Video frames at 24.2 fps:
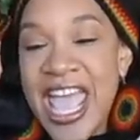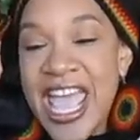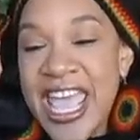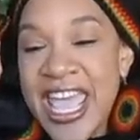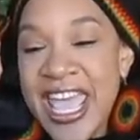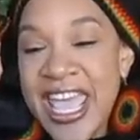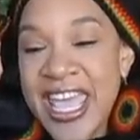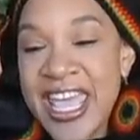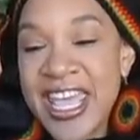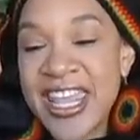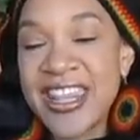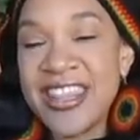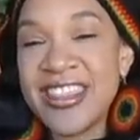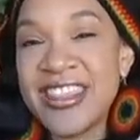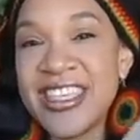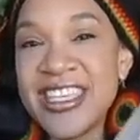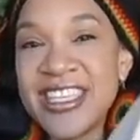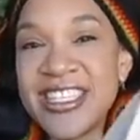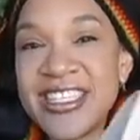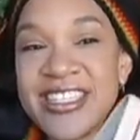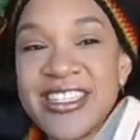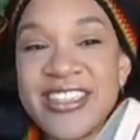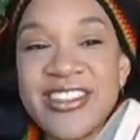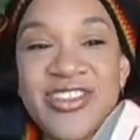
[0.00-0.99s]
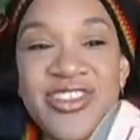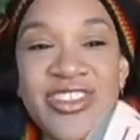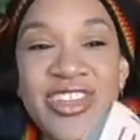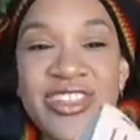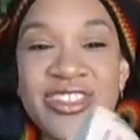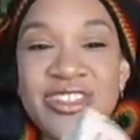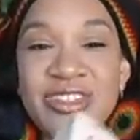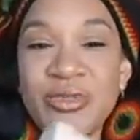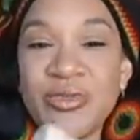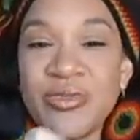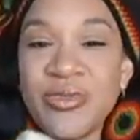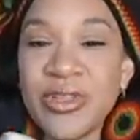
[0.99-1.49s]
and this is
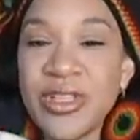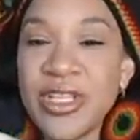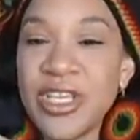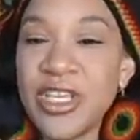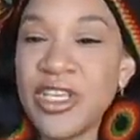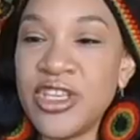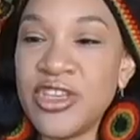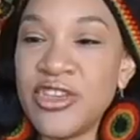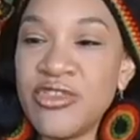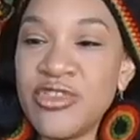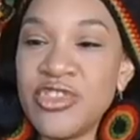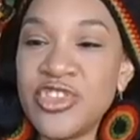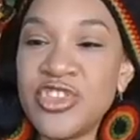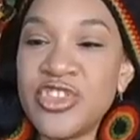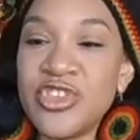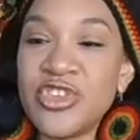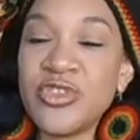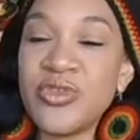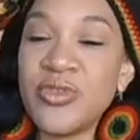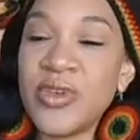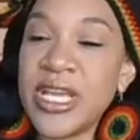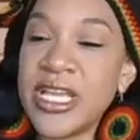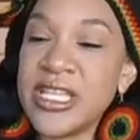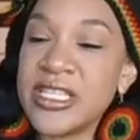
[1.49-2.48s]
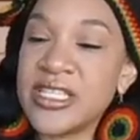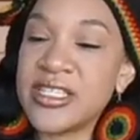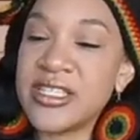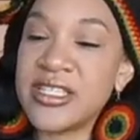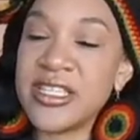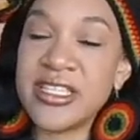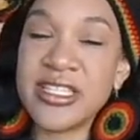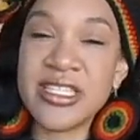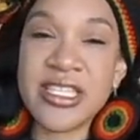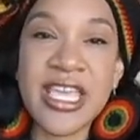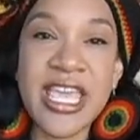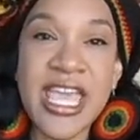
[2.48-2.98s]
just a really cute shoe it's
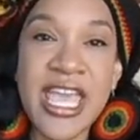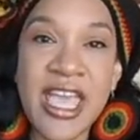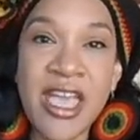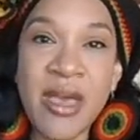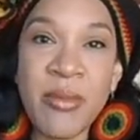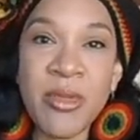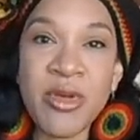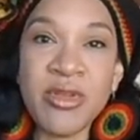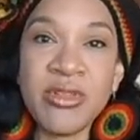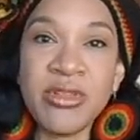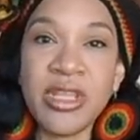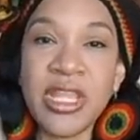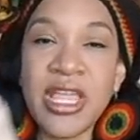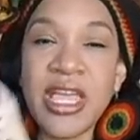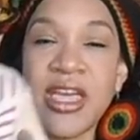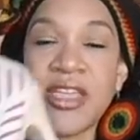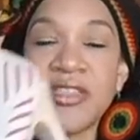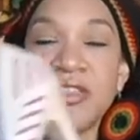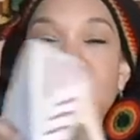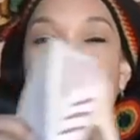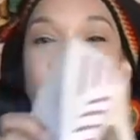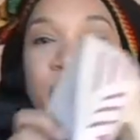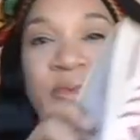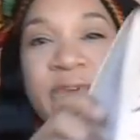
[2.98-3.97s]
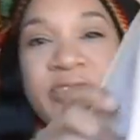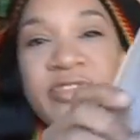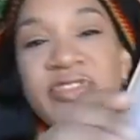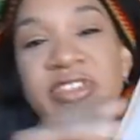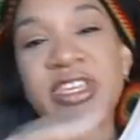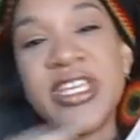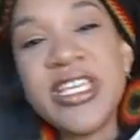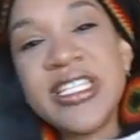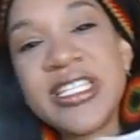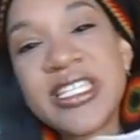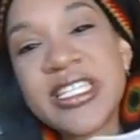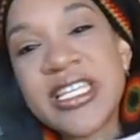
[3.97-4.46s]
this camel leather
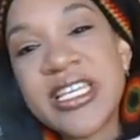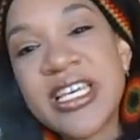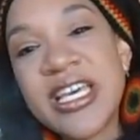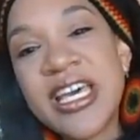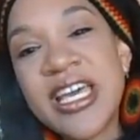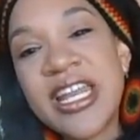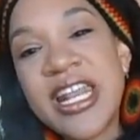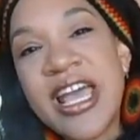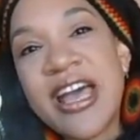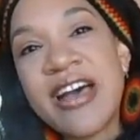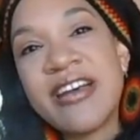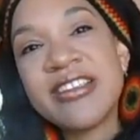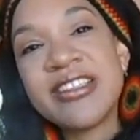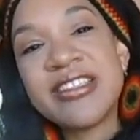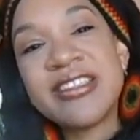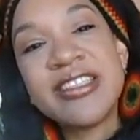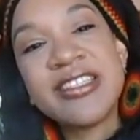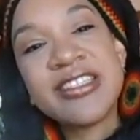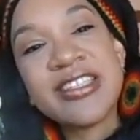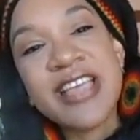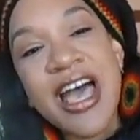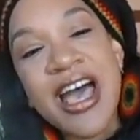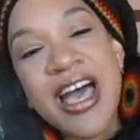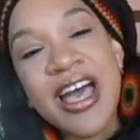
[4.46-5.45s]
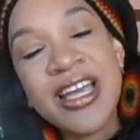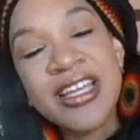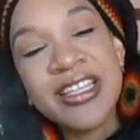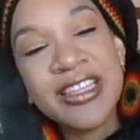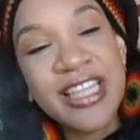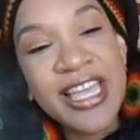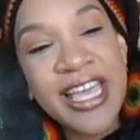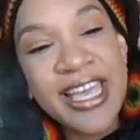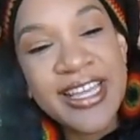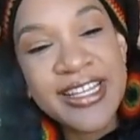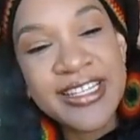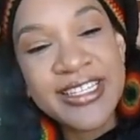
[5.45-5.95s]
with these cutouts this
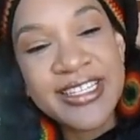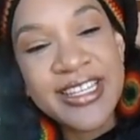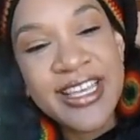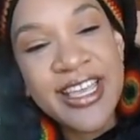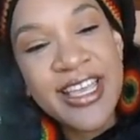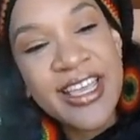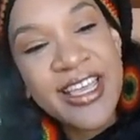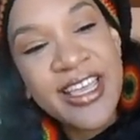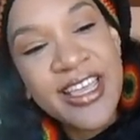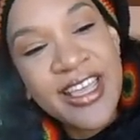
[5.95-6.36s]
eyelet